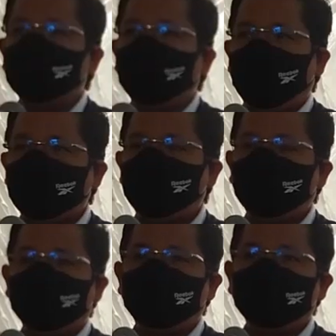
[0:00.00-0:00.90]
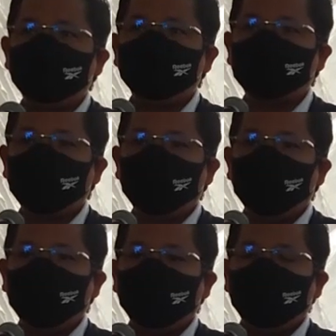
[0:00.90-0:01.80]
aspect of it.
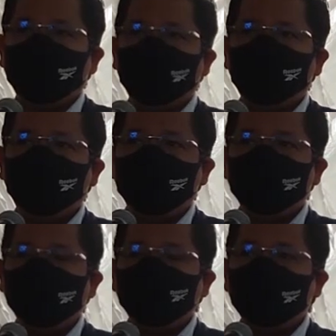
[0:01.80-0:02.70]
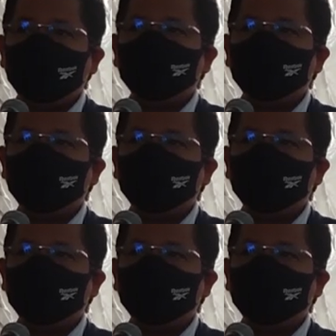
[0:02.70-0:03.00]
We have been working